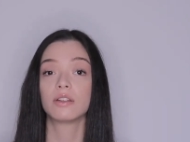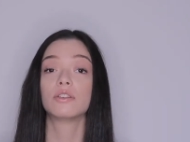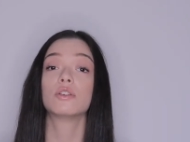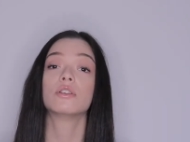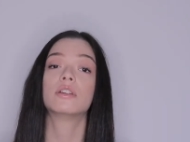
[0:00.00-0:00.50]

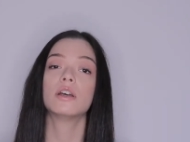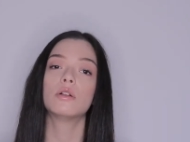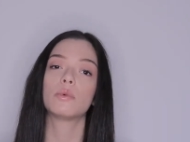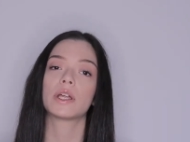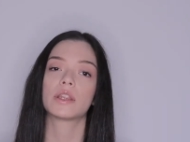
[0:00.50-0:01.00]
to
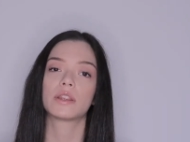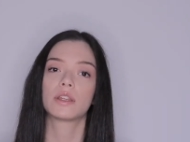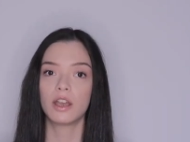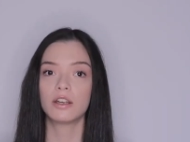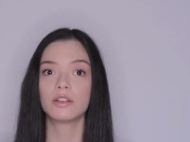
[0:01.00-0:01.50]
deal with.
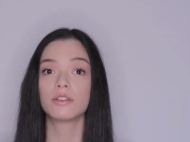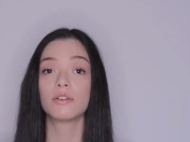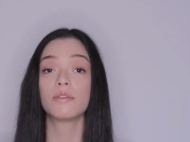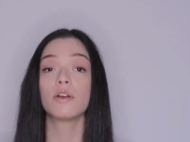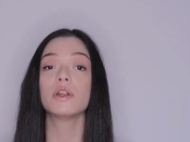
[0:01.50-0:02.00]
And it's
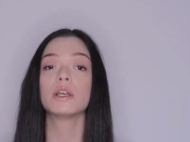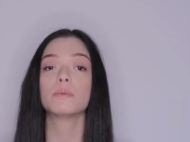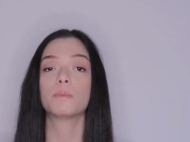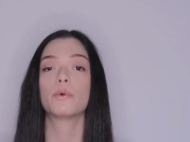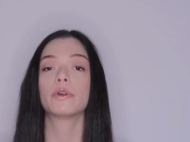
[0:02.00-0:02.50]
very
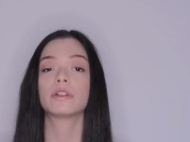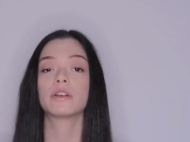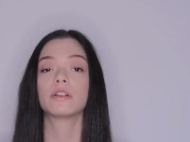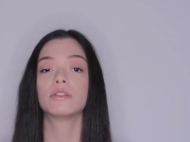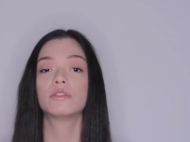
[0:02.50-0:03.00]

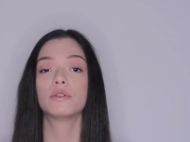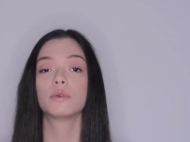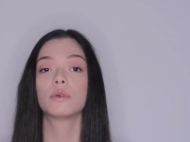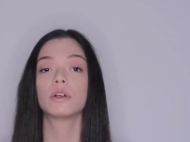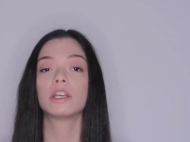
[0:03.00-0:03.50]
important
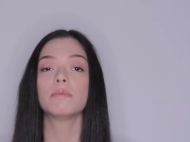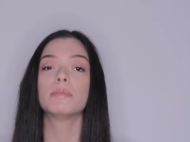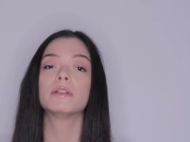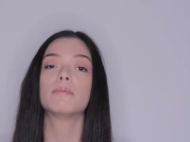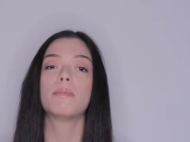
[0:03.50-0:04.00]
to
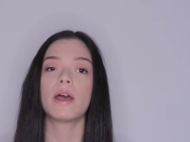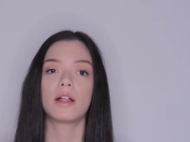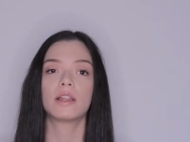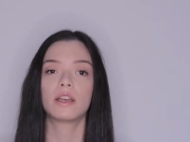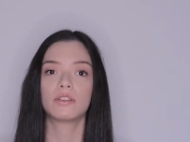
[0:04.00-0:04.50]
keep it
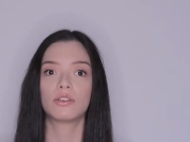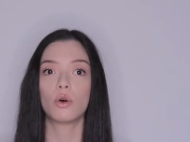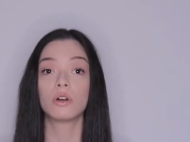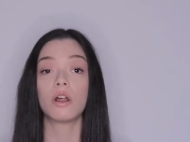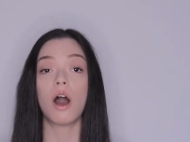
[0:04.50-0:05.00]
balanced
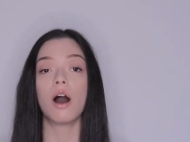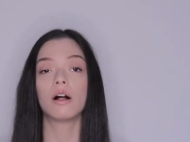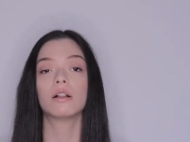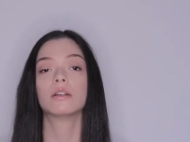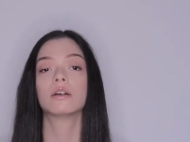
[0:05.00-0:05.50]
on
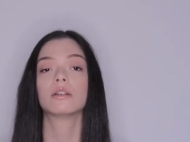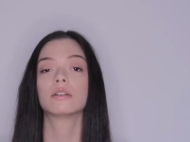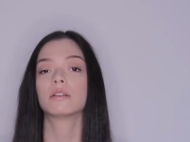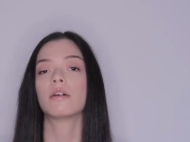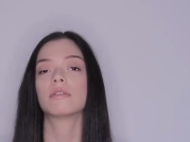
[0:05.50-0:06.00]
all
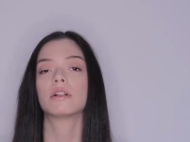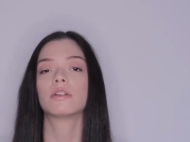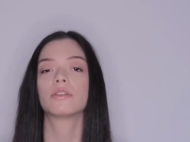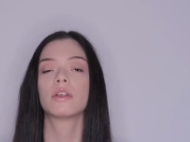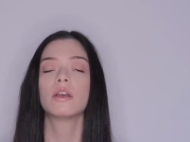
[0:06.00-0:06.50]

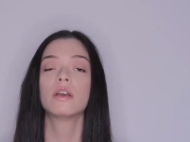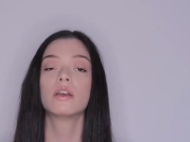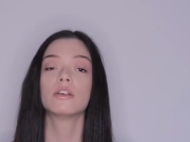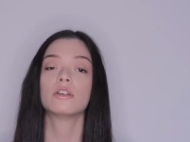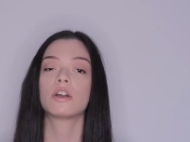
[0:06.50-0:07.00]
levels.
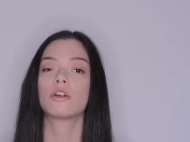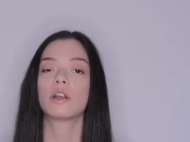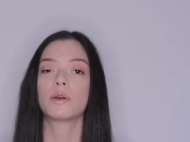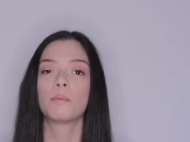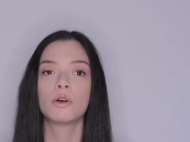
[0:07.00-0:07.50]

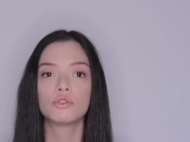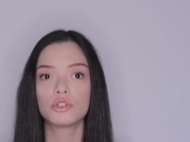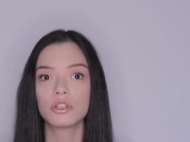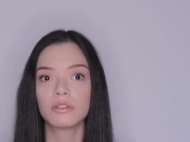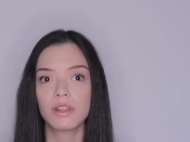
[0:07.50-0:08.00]
Your
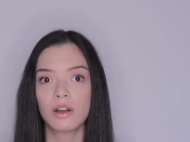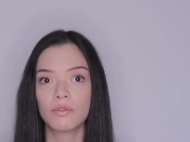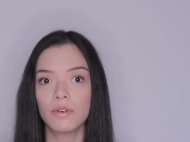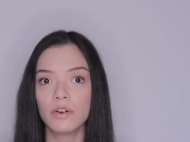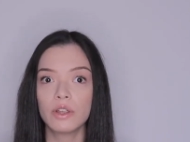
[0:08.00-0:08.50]
emotions are
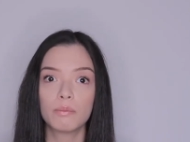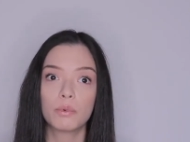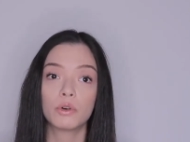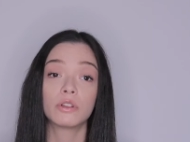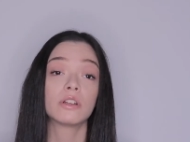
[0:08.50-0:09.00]
very
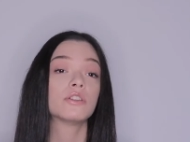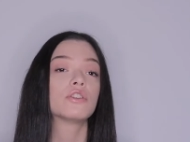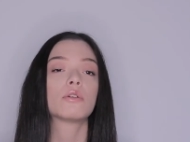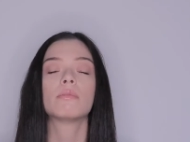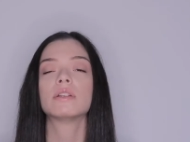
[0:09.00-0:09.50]

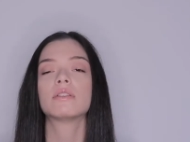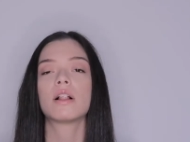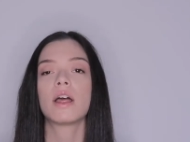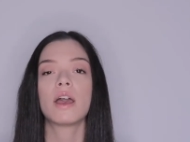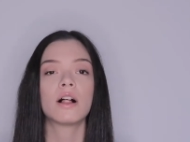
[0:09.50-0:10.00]
important, your
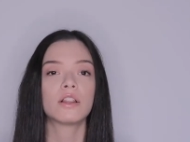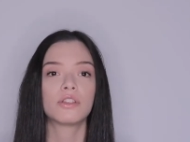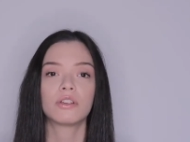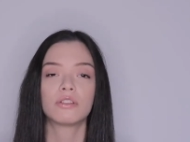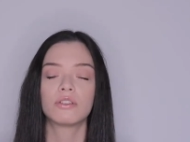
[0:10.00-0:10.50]
mental
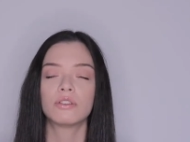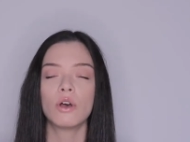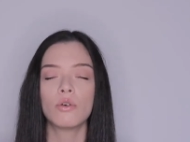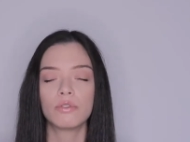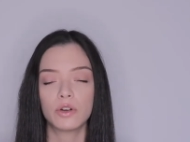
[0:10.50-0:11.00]
health is
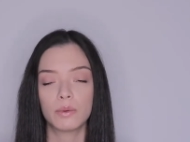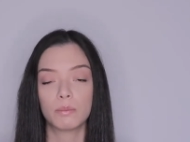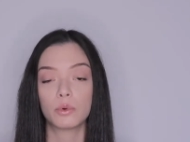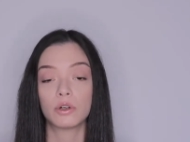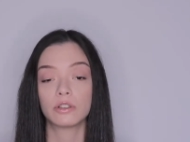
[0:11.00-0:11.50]
so very
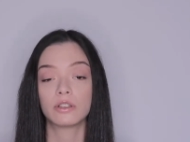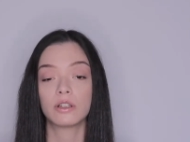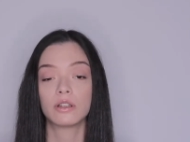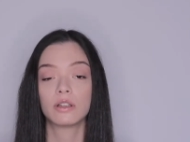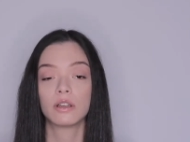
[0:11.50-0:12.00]
important,